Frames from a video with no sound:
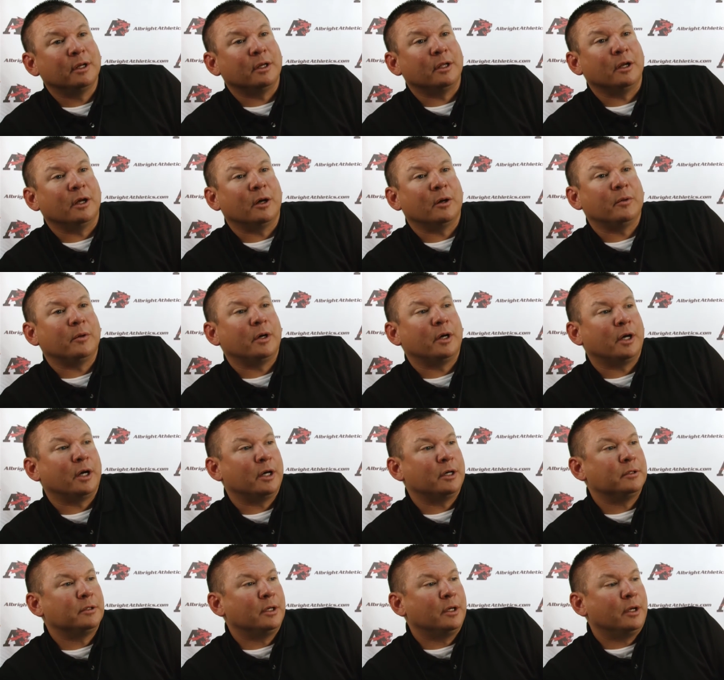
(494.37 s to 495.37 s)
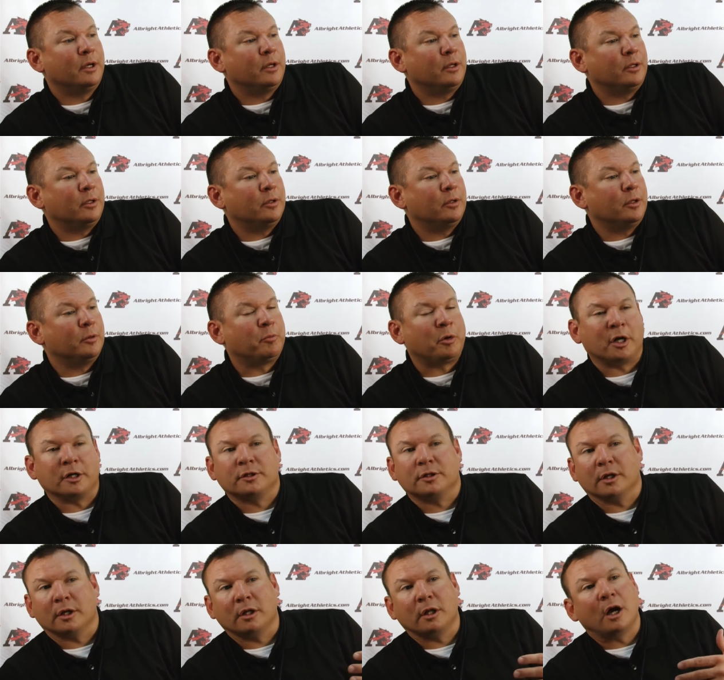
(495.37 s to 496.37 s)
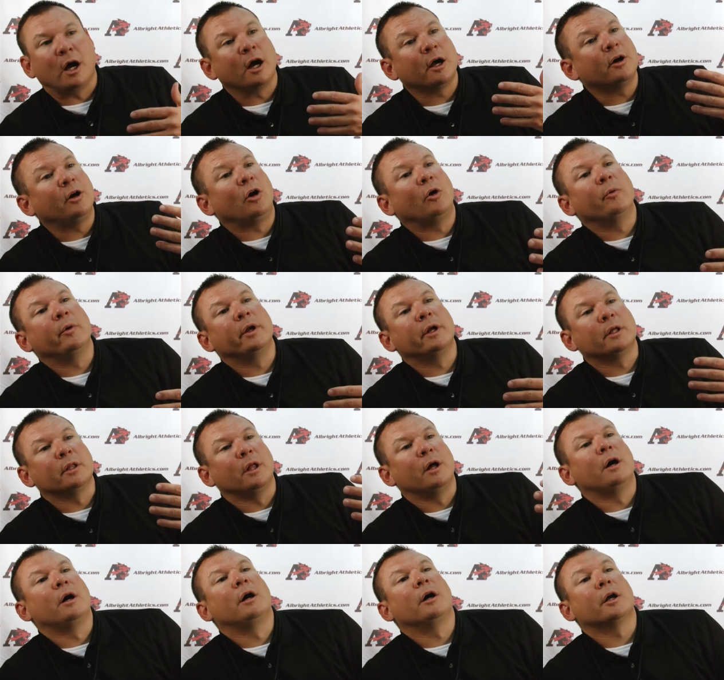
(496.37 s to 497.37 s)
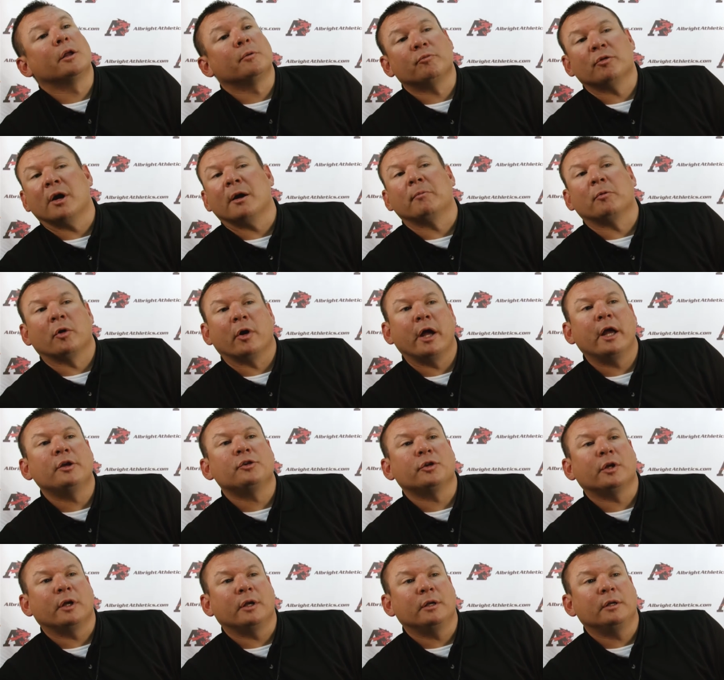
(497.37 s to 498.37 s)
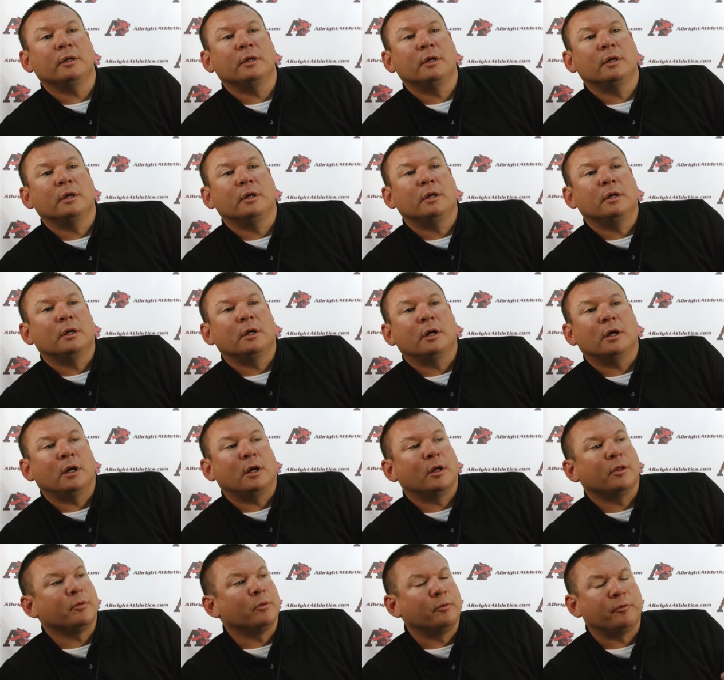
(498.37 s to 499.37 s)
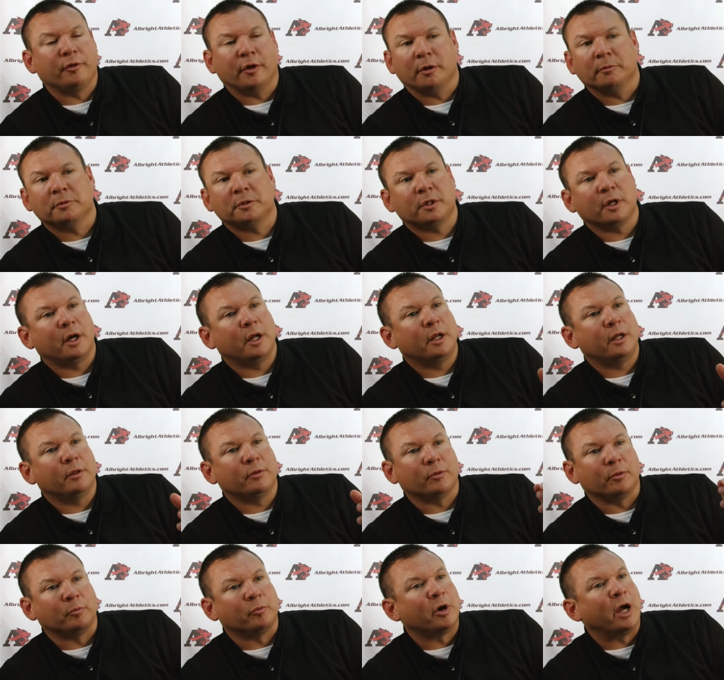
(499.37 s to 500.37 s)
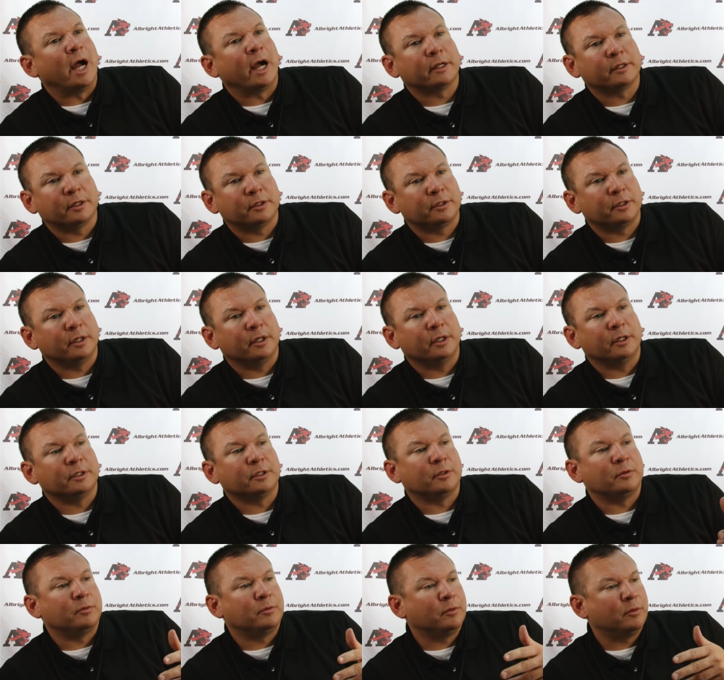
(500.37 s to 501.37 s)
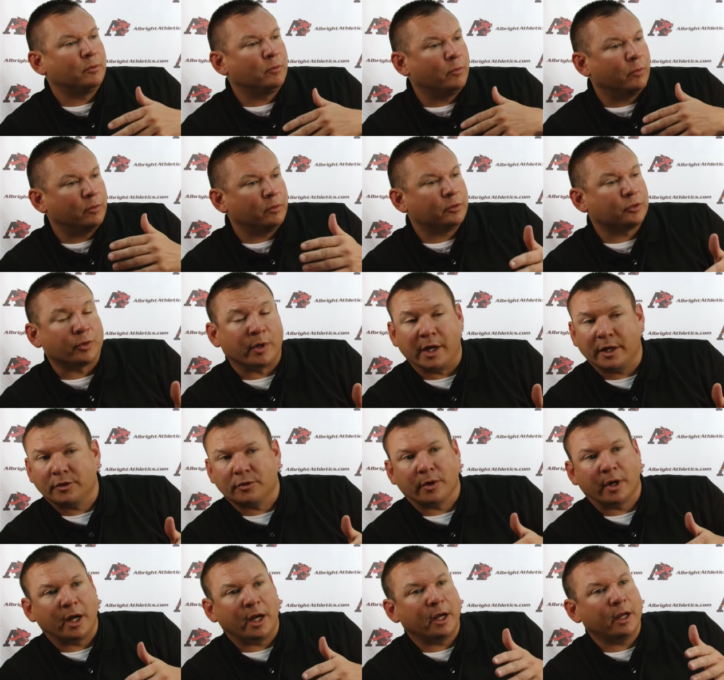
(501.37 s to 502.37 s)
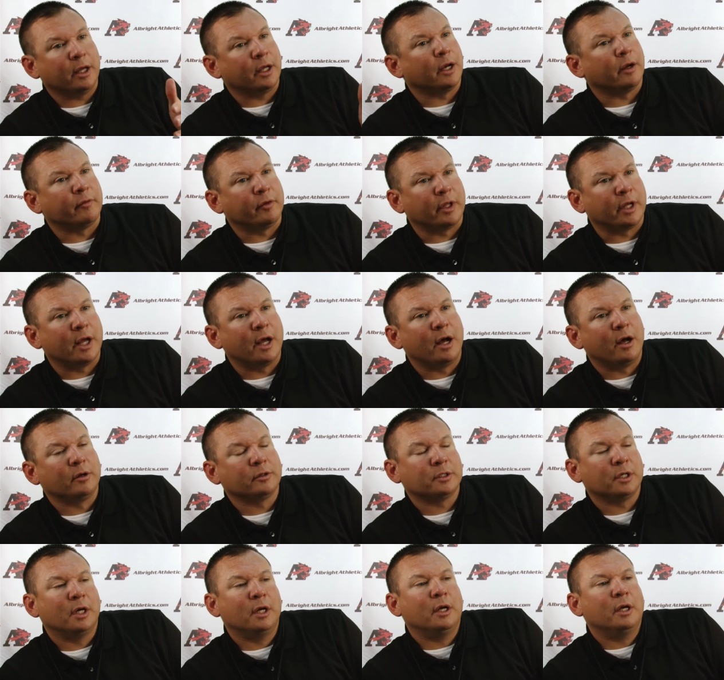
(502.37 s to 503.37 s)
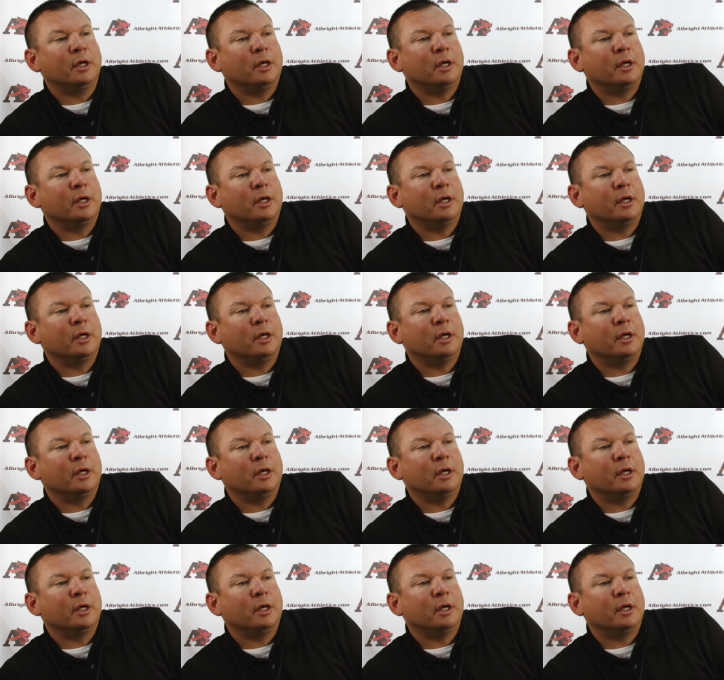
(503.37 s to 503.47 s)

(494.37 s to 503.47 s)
You punch the clock all week long in preparation, through film study, through practices, and strength training, and everything else.